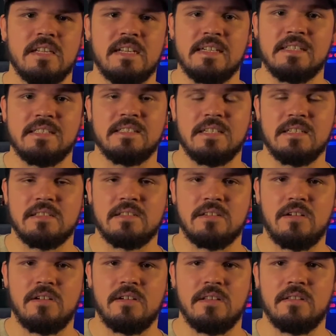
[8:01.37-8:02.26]
exists
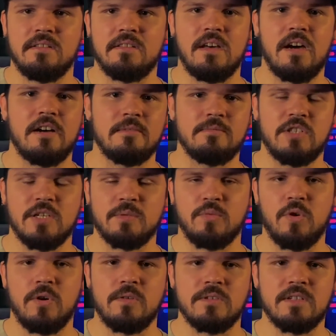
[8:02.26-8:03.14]
on the object
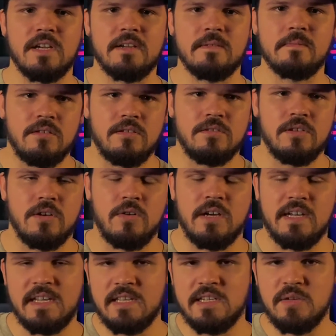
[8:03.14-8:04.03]
prototype. So
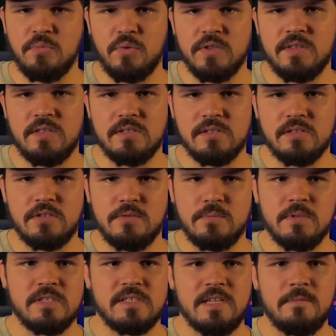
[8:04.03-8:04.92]
again, to put this
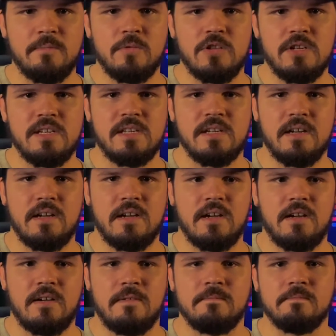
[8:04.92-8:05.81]
super simply,
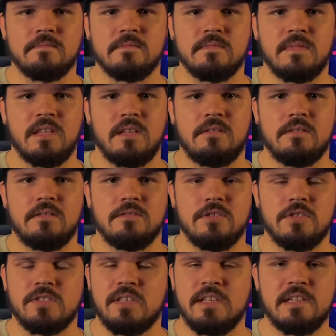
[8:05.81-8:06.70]

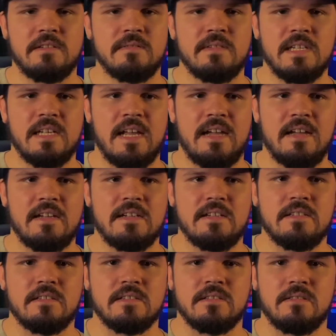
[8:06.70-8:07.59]
just think of it
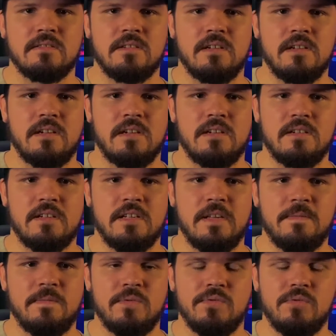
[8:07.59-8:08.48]
as
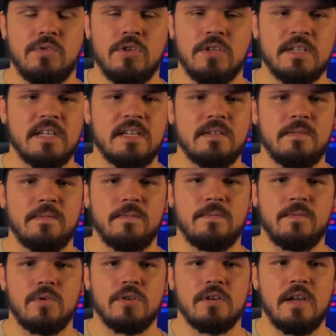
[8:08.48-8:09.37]
if you look
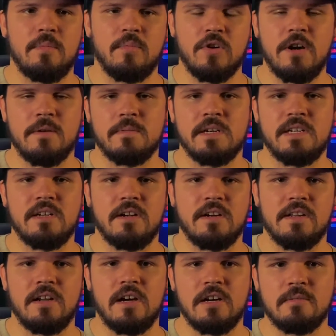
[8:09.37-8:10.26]
for a property
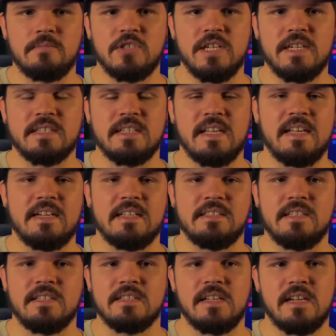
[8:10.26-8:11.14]
on an object and
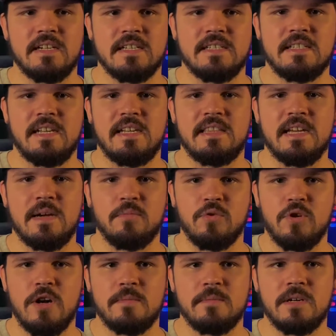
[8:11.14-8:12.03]
it does not contain
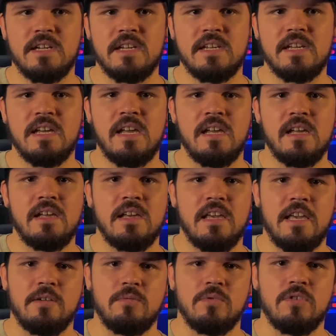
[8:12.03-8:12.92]
that property,
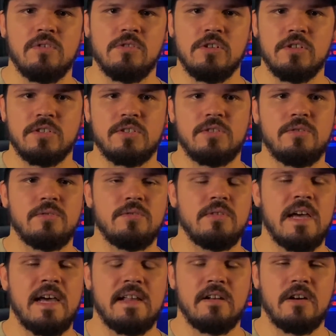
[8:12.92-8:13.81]
it will look to
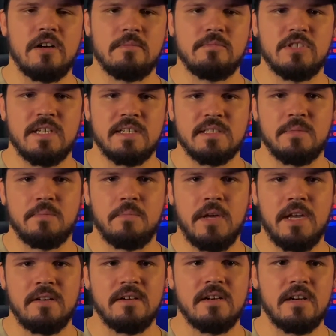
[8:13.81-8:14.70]
that object's
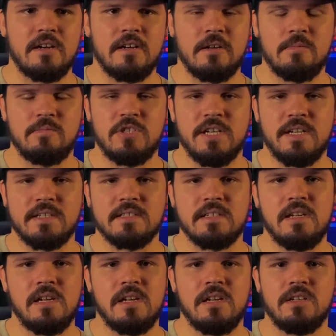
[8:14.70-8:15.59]
parent object
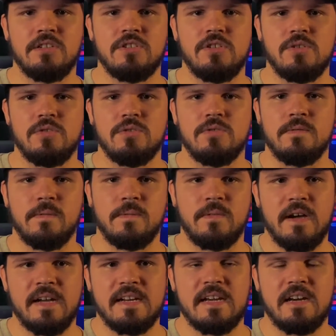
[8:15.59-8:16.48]
to
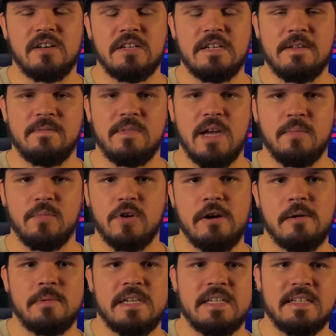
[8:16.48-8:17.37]
find out if that
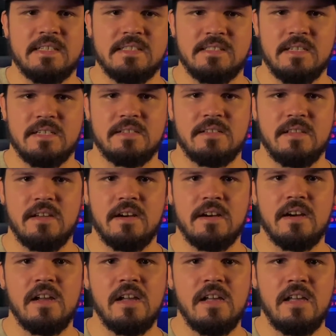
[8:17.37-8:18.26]
property exists
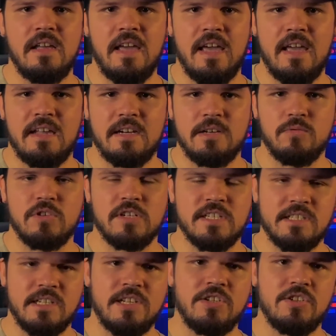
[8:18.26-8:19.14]
there. And it will
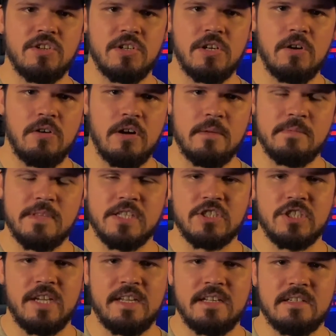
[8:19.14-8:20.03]
continue to go up the
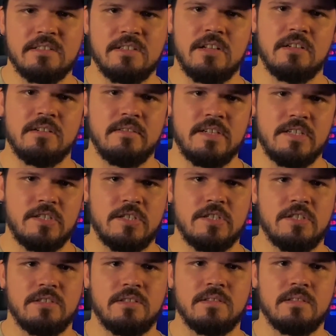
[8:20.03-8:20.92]
chain until it
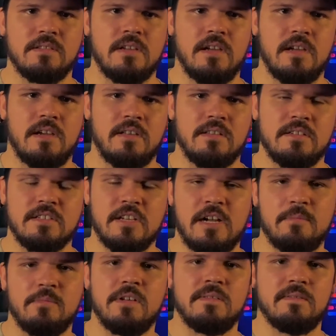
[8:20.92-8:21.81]
reaches the
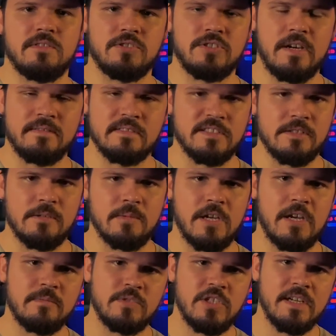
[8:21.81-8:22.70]
top level JavaScript
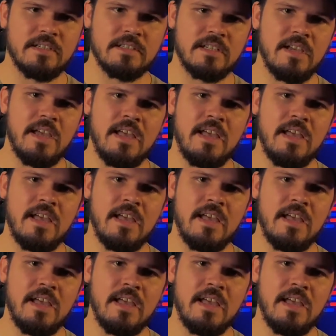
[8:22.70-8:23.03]
object,